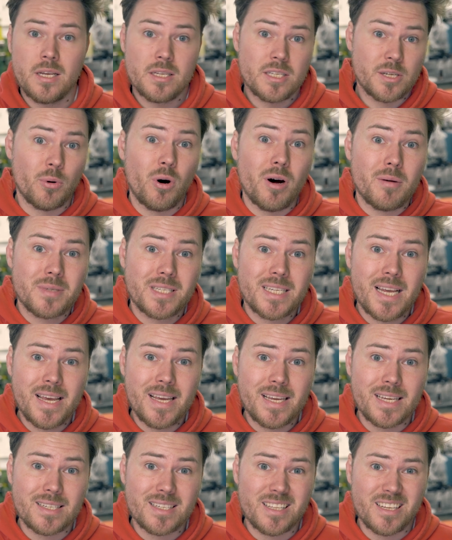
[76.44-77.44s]
So what I'm
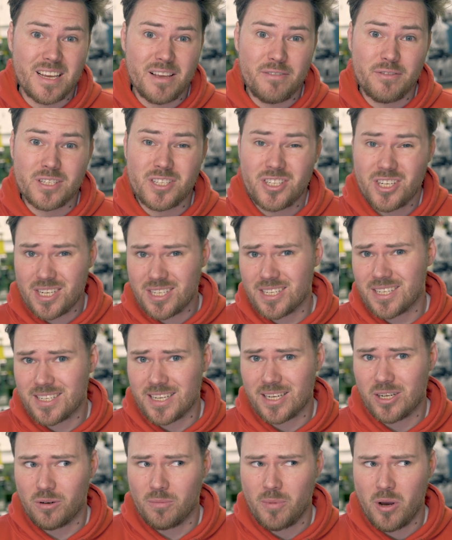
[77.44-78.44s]
saying is that if it's just a
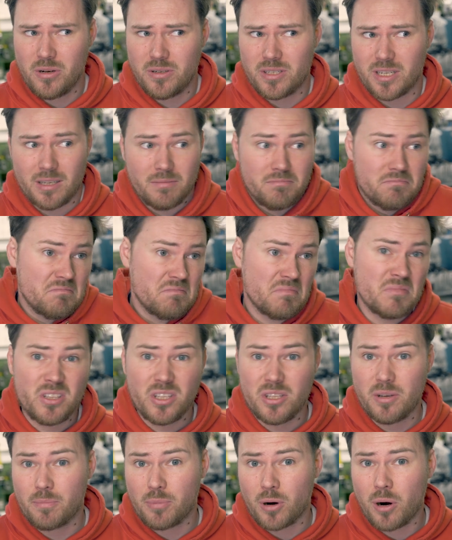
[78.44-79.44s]
single motor,
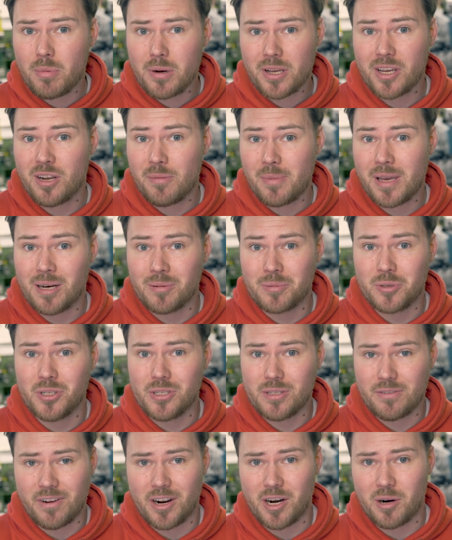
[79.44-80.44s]
you're probably going to be able to
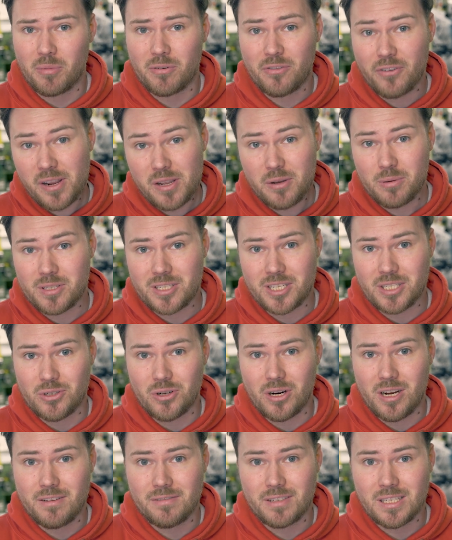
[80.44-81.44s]
use a variable frequency
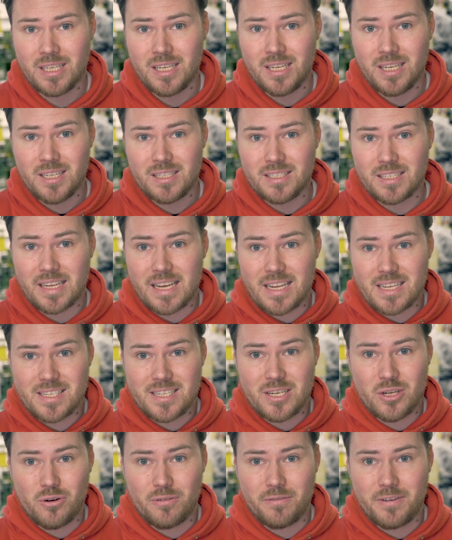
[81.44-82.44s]
drive to get
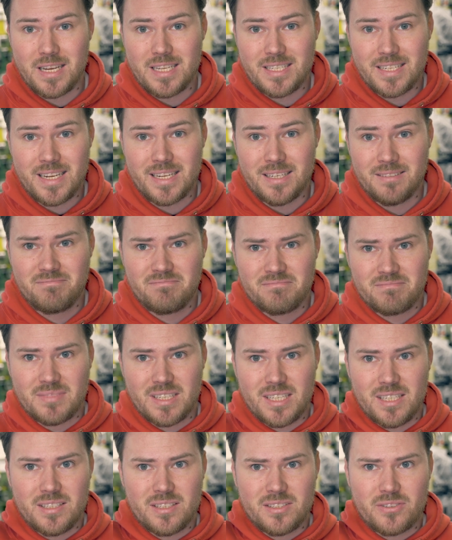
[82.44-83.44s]
single phase in
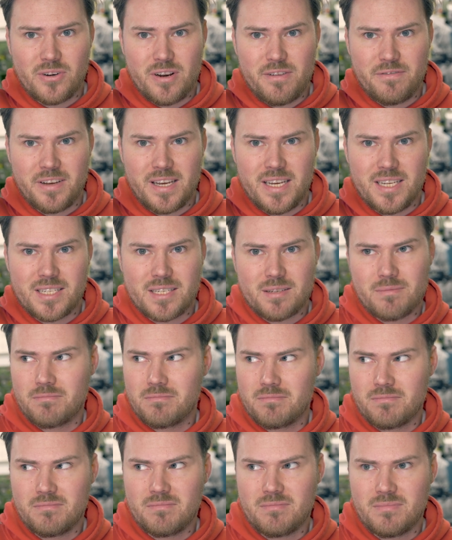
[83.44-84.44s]
and three phase
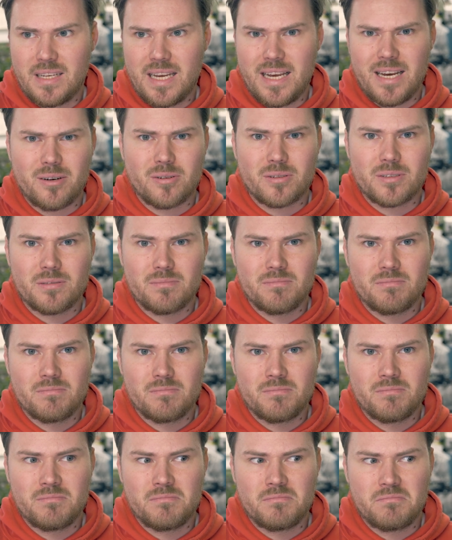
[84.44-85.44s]
out.
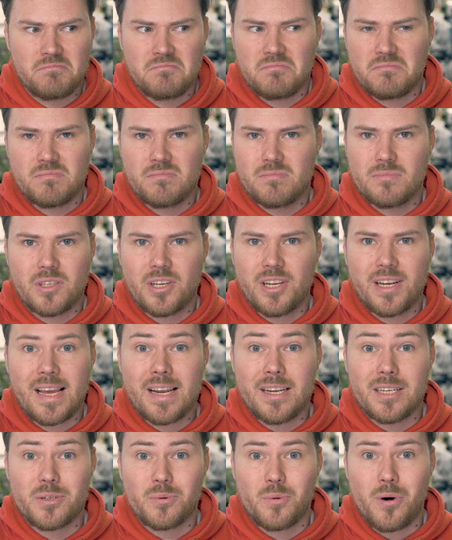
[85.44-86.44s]
You're going to
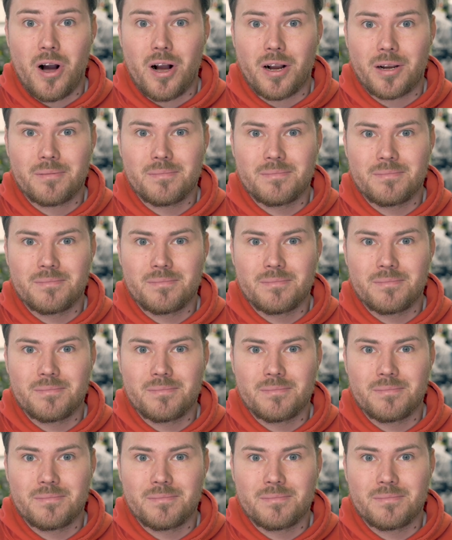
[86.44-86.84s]
get it to work.